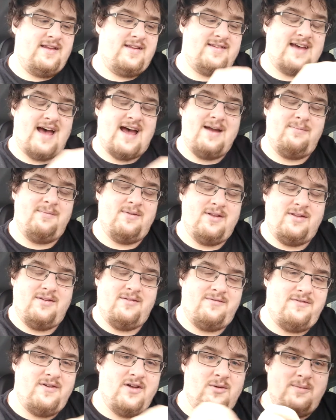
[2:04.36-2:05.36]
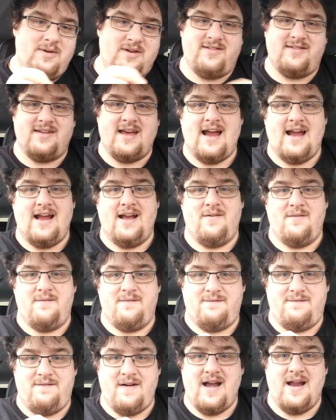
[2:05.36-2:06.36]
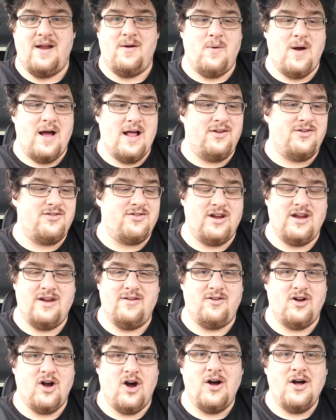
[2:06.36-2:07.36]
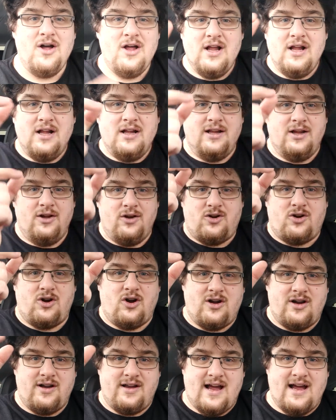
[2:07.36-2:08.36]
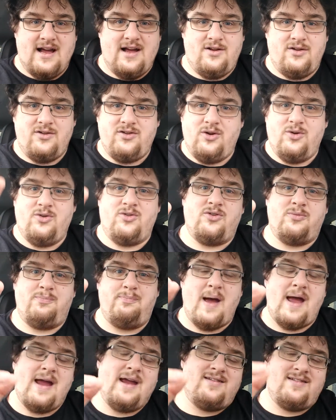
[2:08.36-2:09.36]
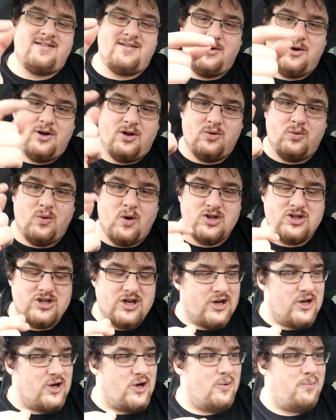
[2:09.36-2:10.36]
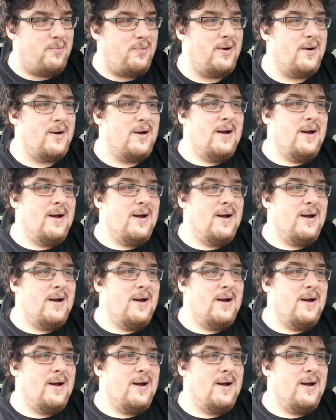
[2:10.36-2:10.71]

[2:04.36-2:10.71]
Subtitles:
time that the film is set in very well. So you've got little crocodiles used as pegs to hold washing up.